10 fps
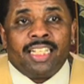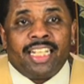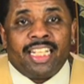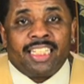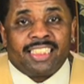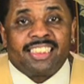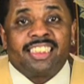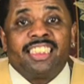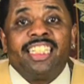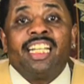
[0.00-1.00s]
in a
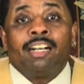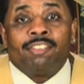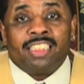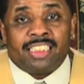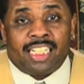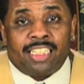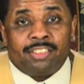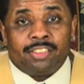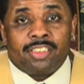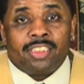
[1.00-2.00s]
sea of
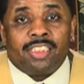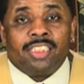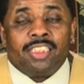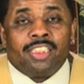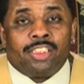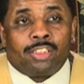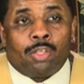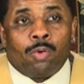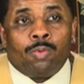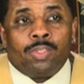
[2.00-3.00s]
designers.
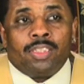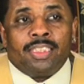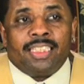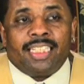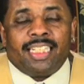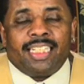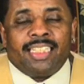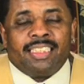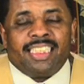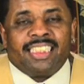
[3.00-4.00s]
So
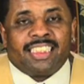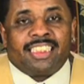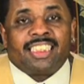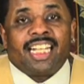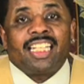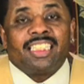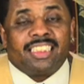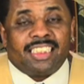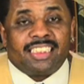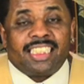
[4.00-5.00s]
it's a challenge
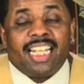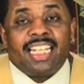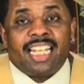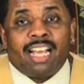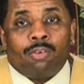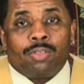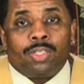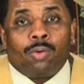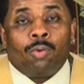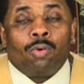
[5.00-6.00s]
to stand out
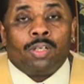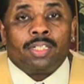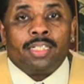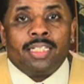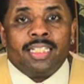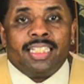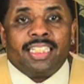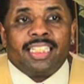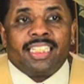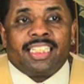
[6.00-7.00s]
or
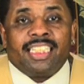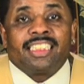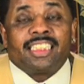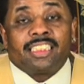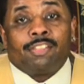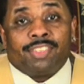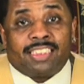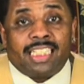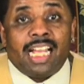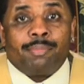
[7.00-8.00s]
get yourself
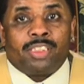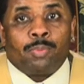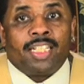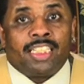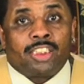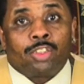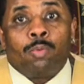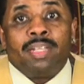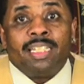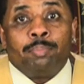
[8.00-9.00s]
established when there's so
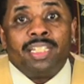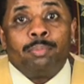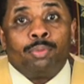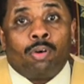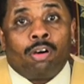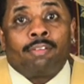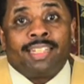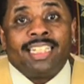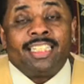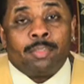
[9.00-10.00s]
many people
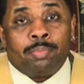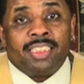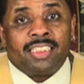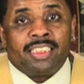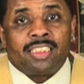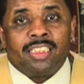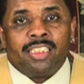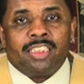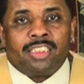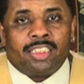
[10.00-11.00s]
already in the business
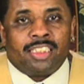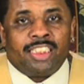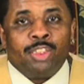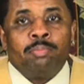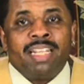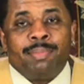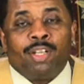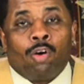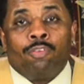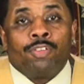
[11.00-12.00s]
to you may
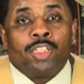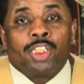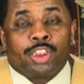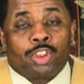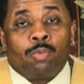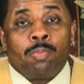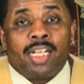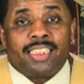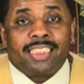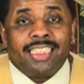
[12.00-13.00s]
be overlooked so
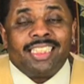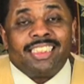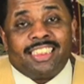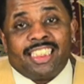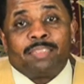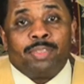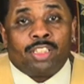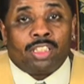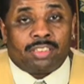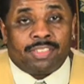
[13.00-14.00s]
much just
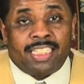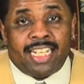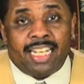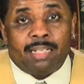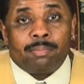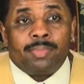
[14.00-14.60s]
because of a name.